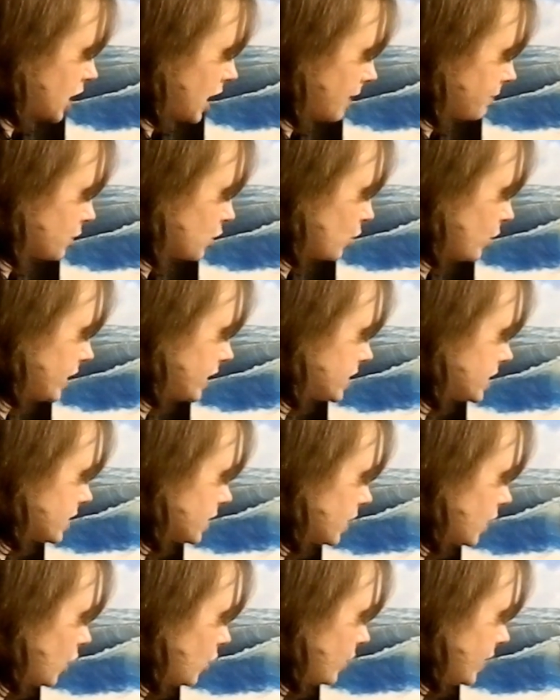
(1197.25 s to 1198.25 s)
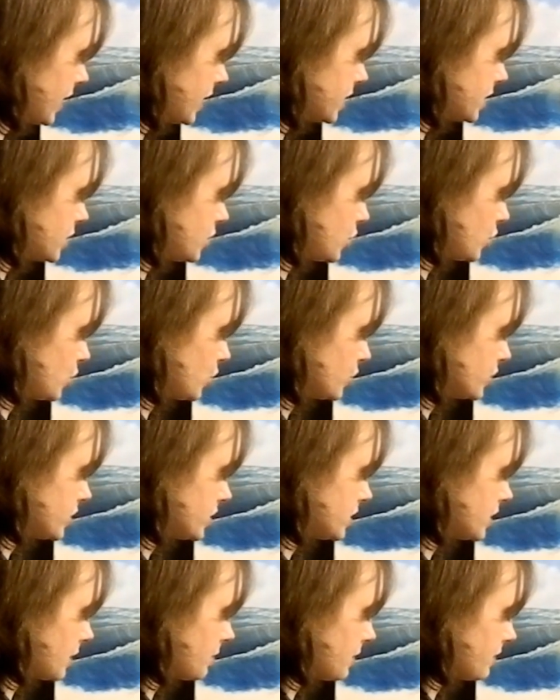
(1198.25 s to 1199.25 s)
I'm going to go into
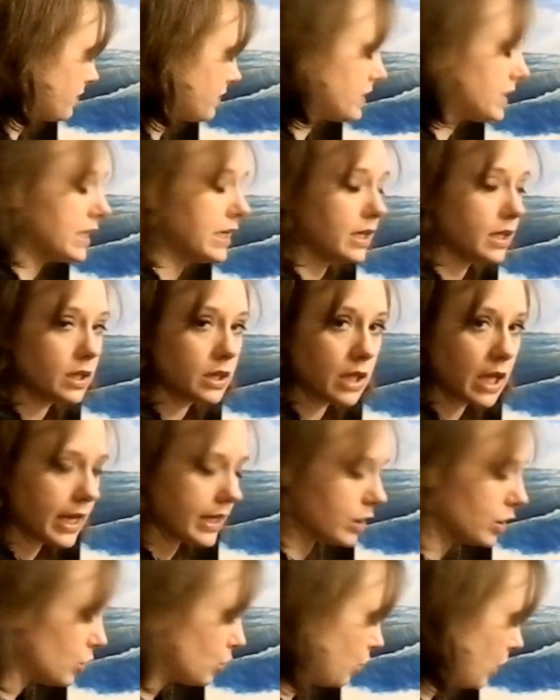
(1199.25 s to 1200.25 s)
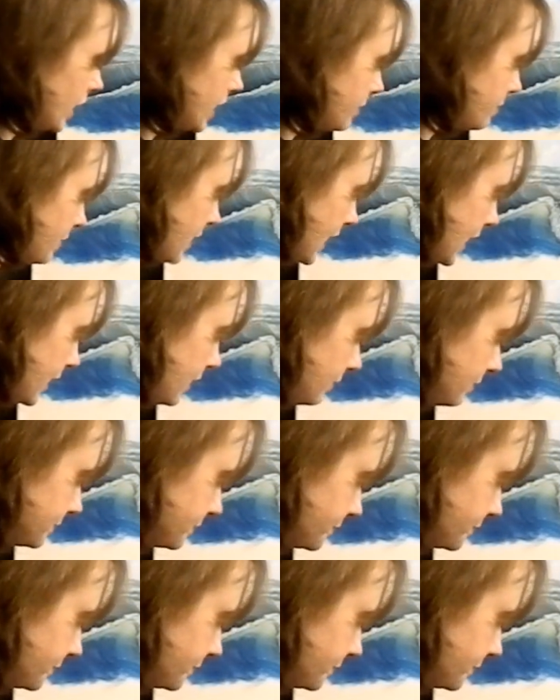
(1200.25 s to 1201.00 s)
some of the lighter white paint.